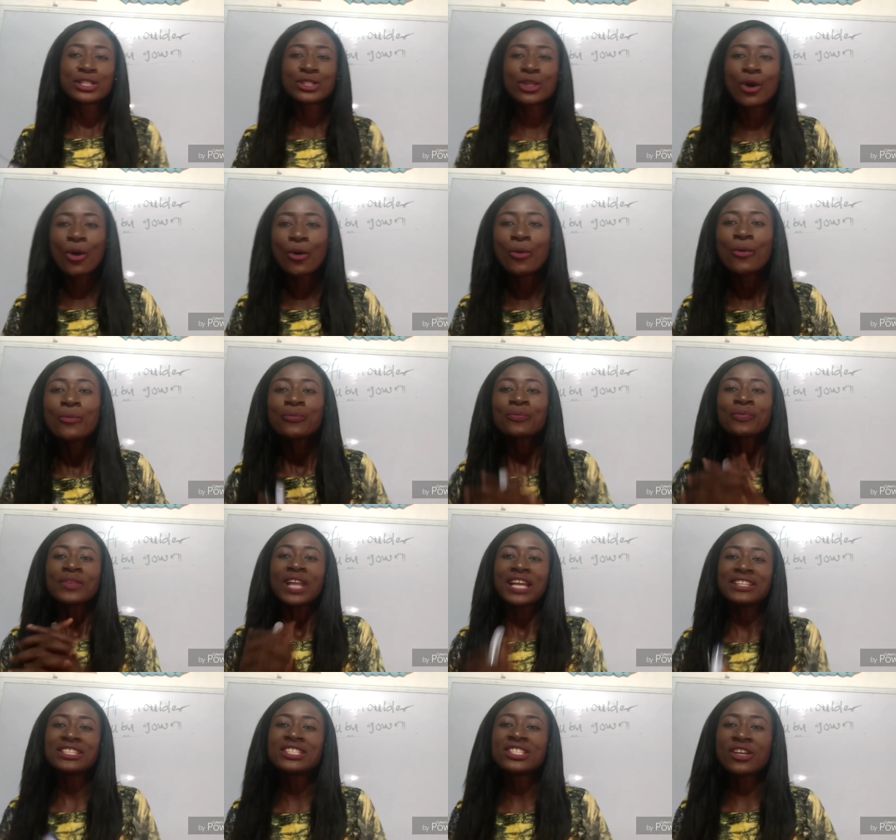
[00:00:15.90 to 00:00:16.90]
So
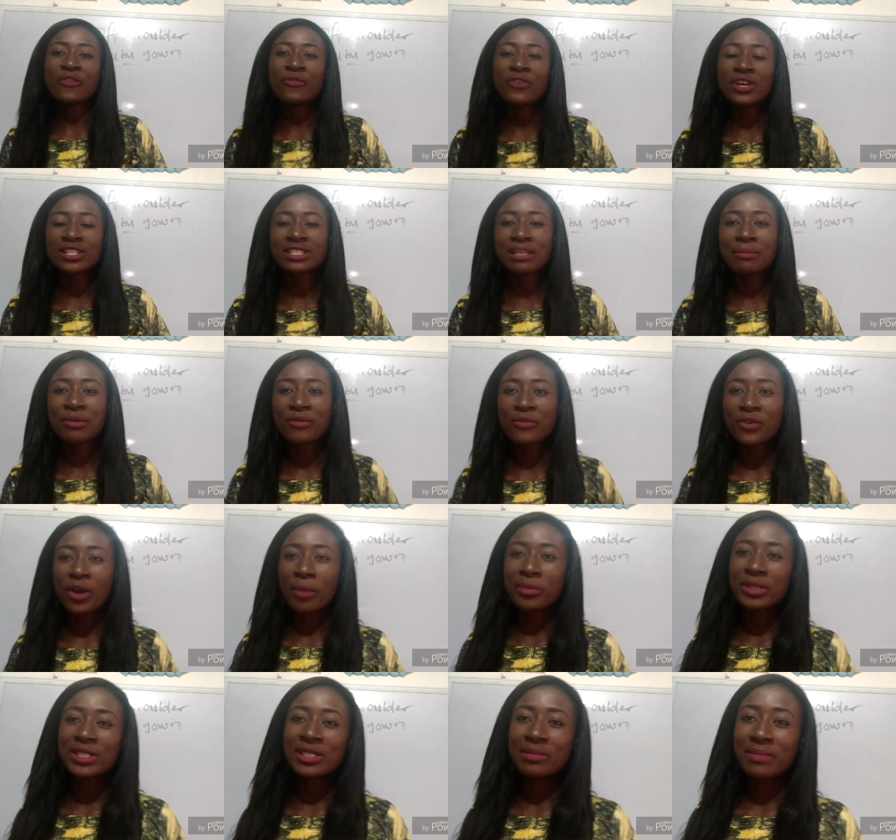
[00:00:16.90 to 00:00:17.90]
this is your first time of
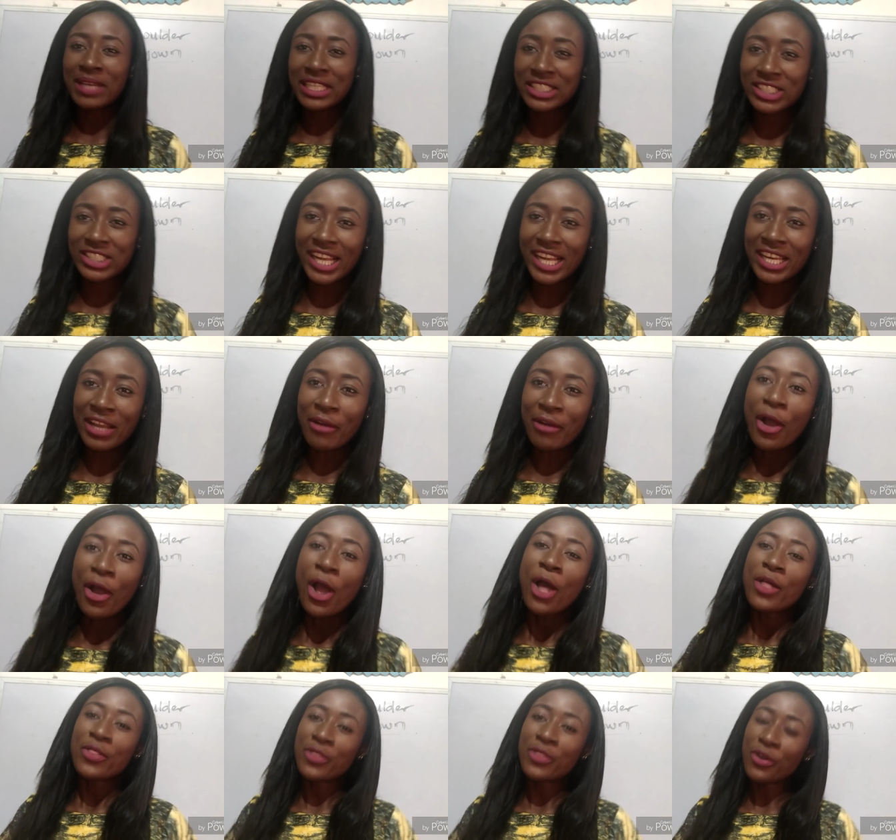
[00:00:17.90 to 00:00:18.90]
coming to my channel.
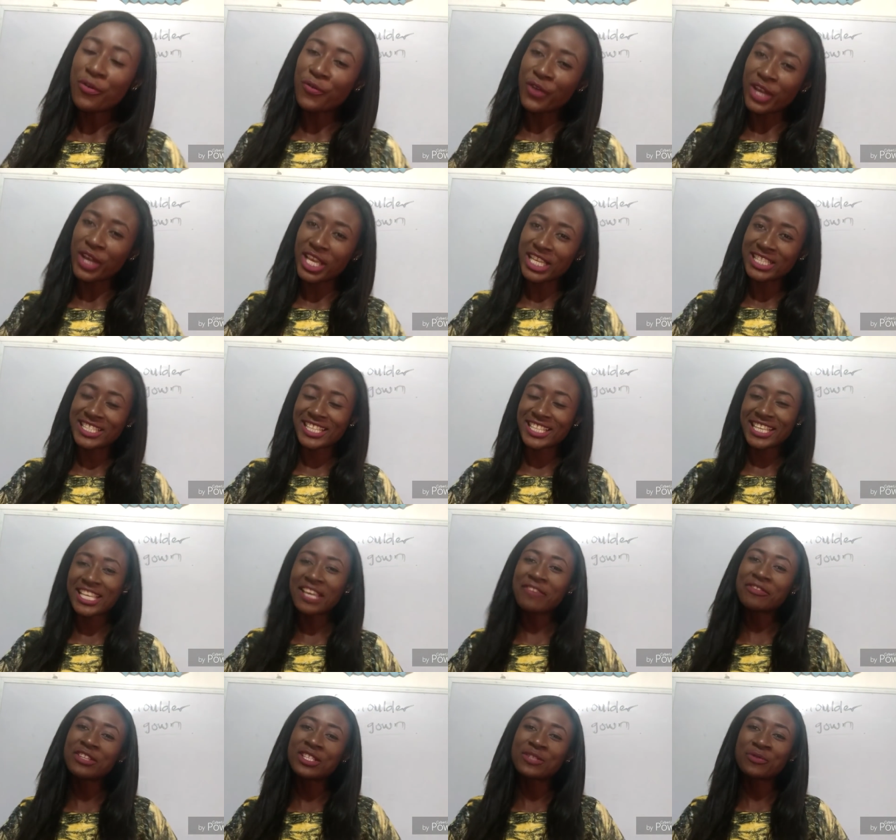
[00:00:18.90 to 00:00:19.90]
Don't forget to
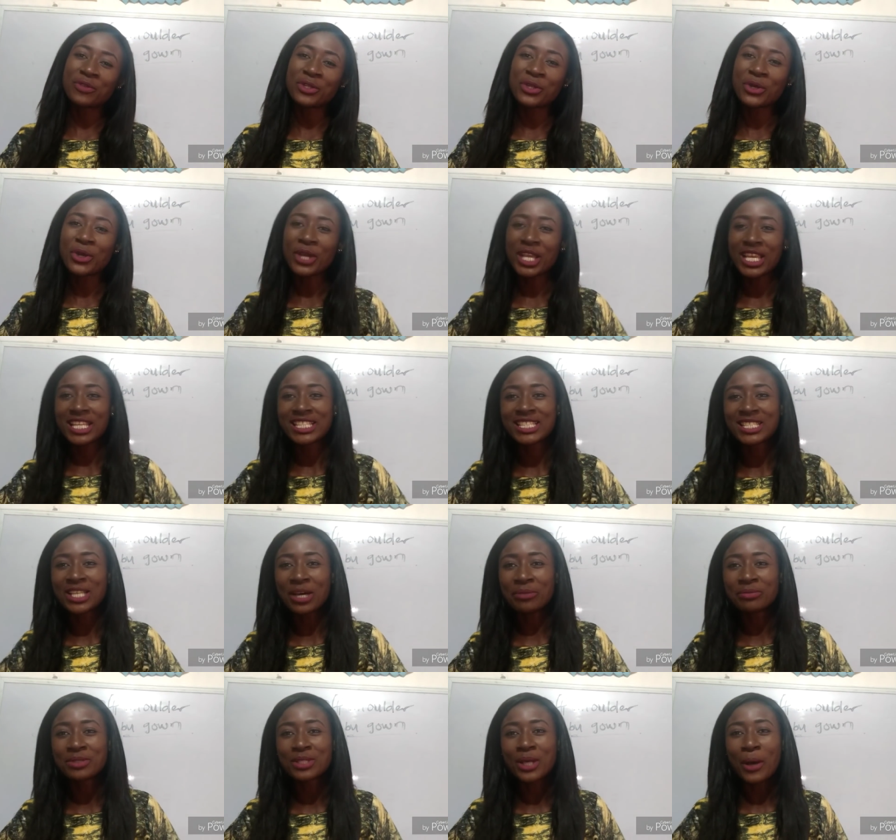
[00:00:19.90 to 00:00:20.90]
give this video a
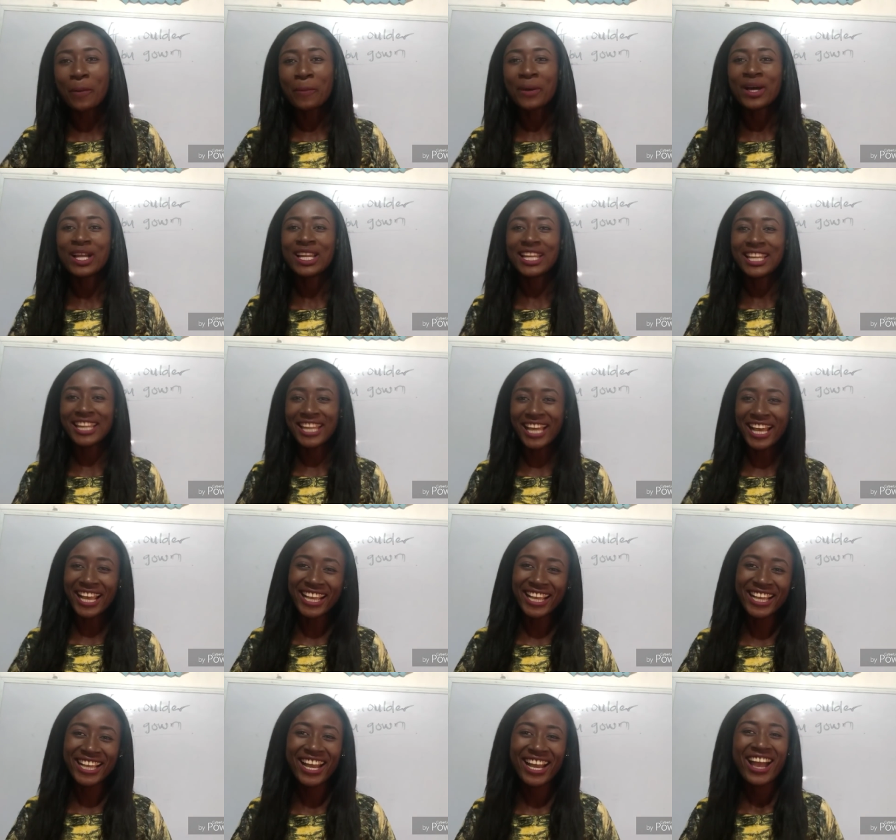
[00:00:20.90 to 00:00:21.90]
thumbs up,
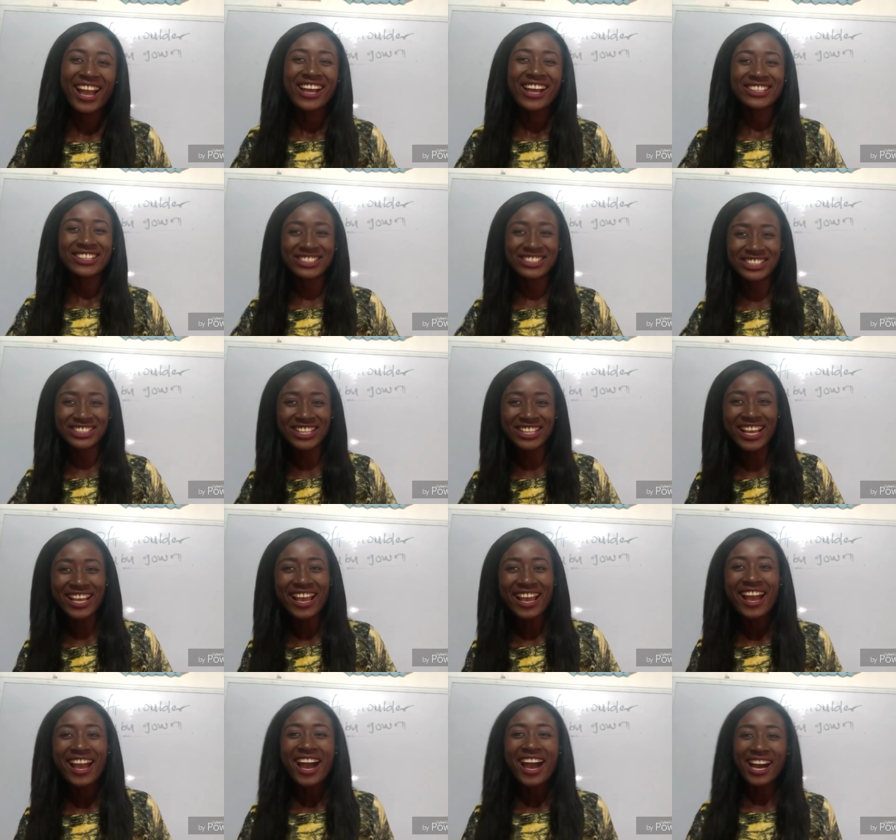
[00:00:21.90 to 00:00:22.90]
like,
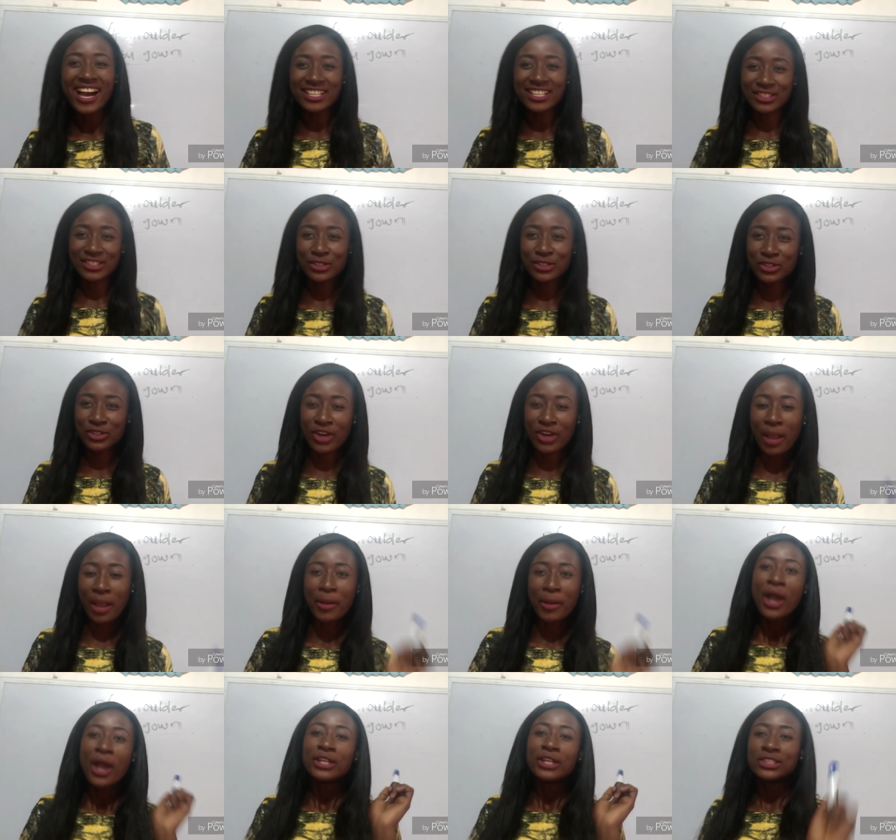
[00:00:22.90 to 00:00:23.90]
share and
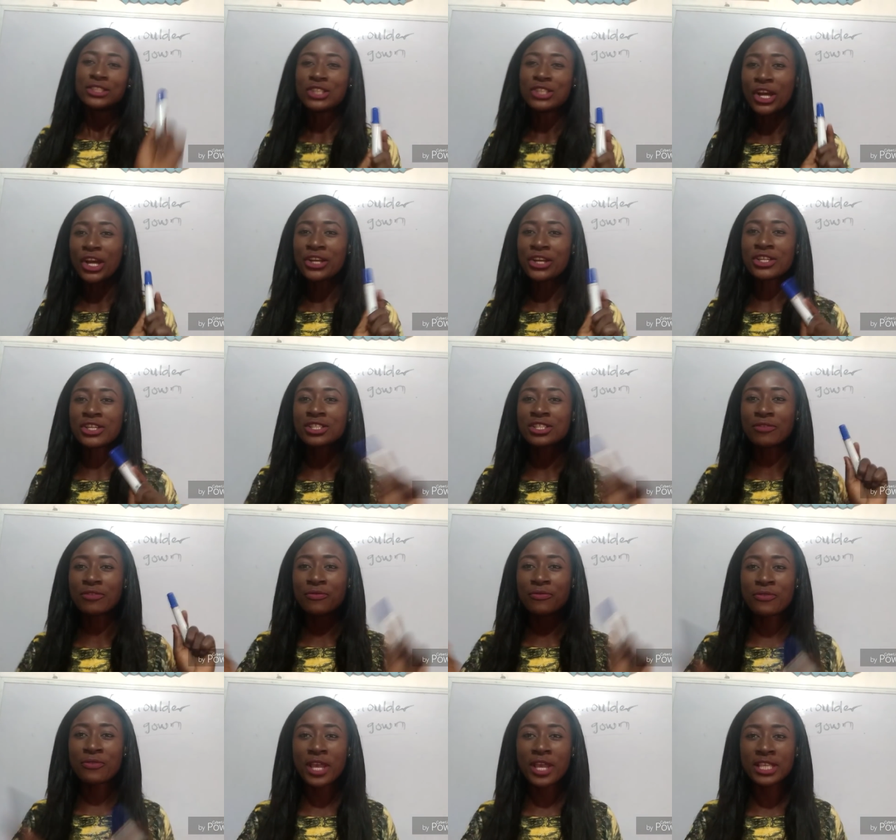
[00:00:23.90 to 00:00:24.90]
subscribe. Join us
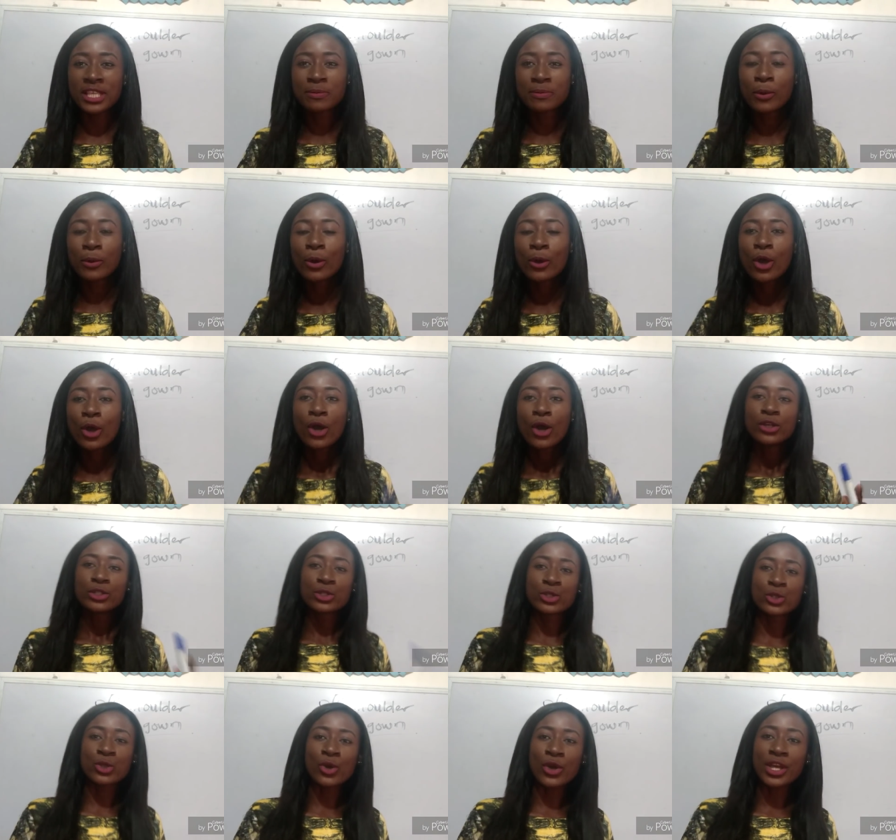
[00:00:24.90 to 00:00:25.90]
on Facebook.
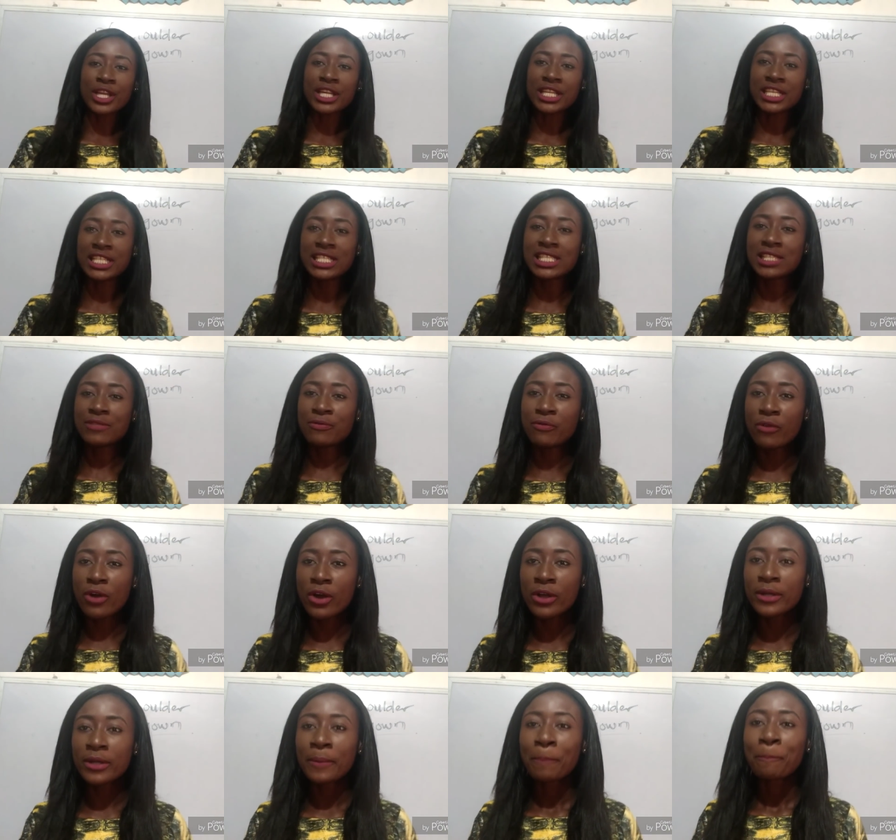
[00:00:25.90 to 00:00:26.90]
Sewing is
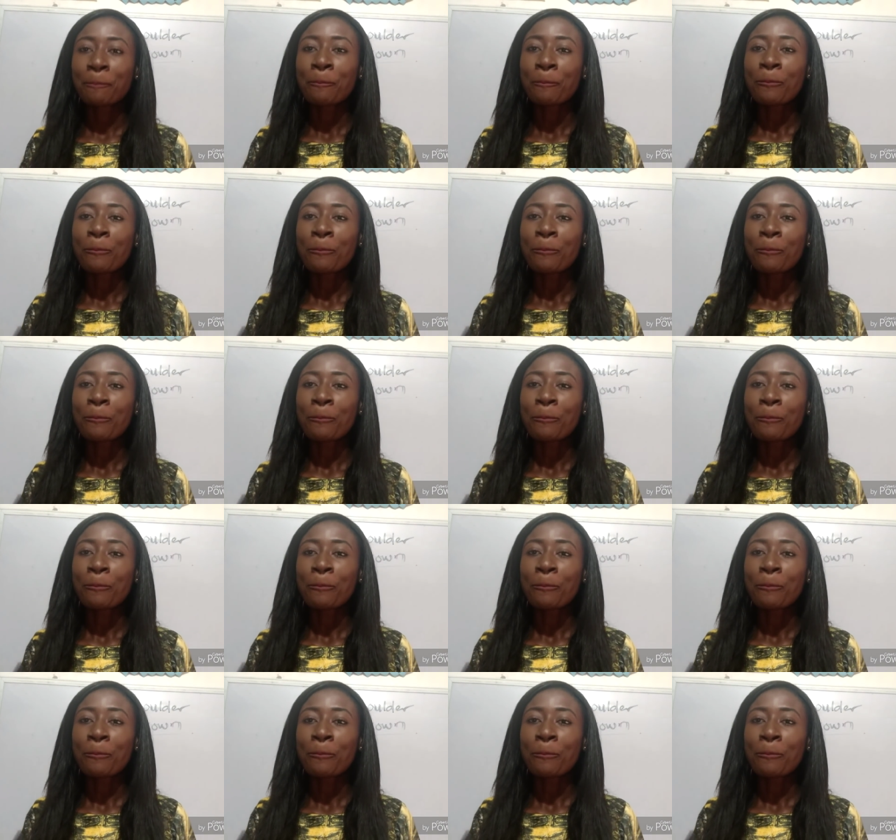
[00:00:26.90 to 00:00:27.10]
fun